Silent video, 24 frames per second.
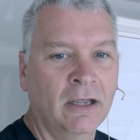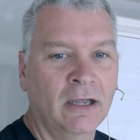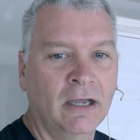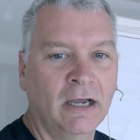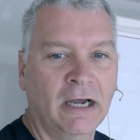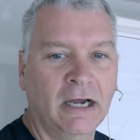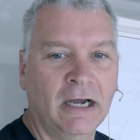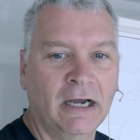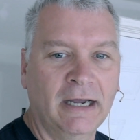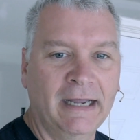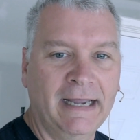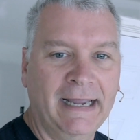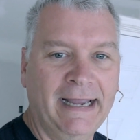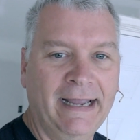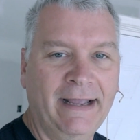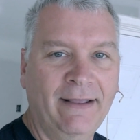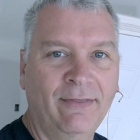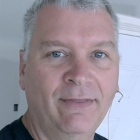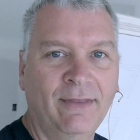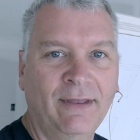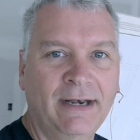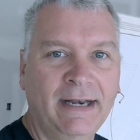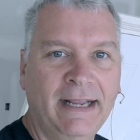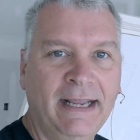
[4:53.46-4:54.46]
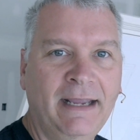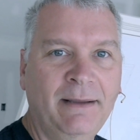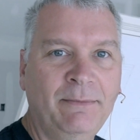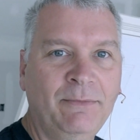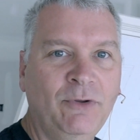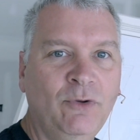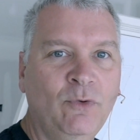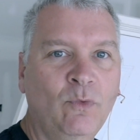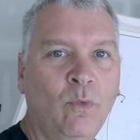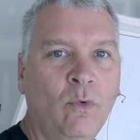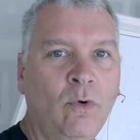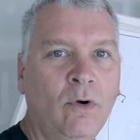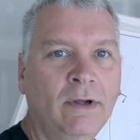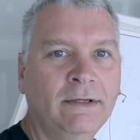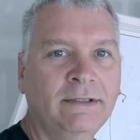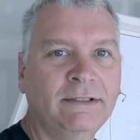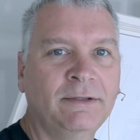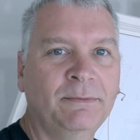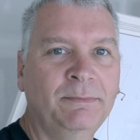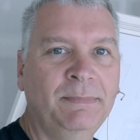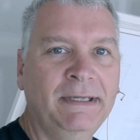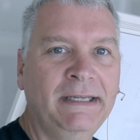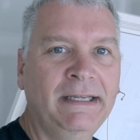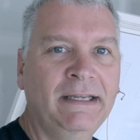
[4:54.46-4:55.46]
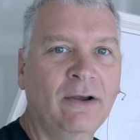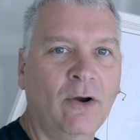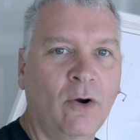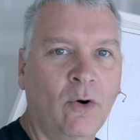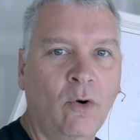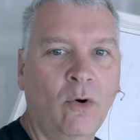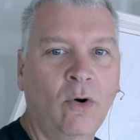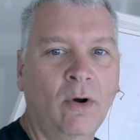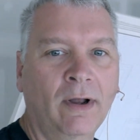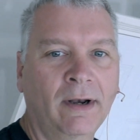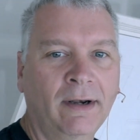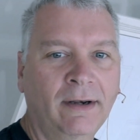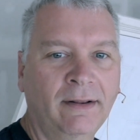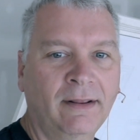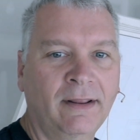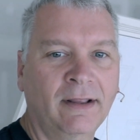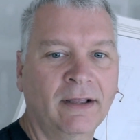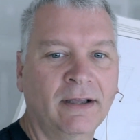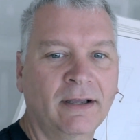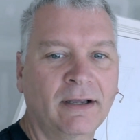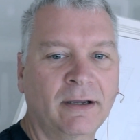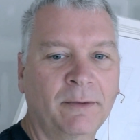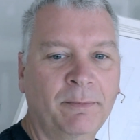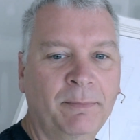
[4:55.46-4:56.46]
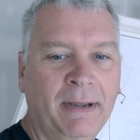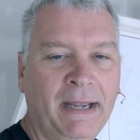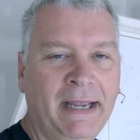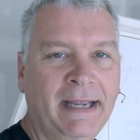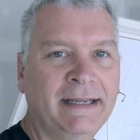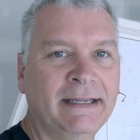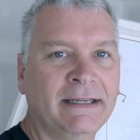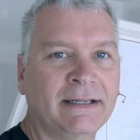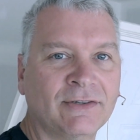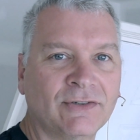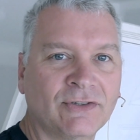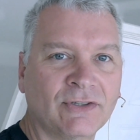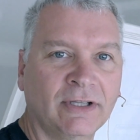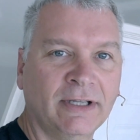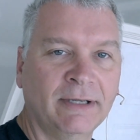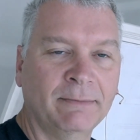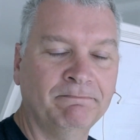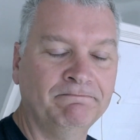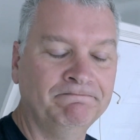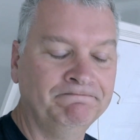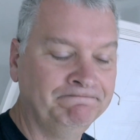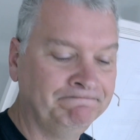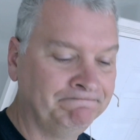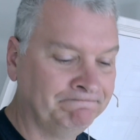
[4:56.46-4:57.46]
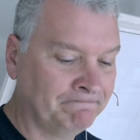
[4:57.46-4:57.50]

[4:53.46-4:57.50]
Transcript: And the name you want to be on the packing slip.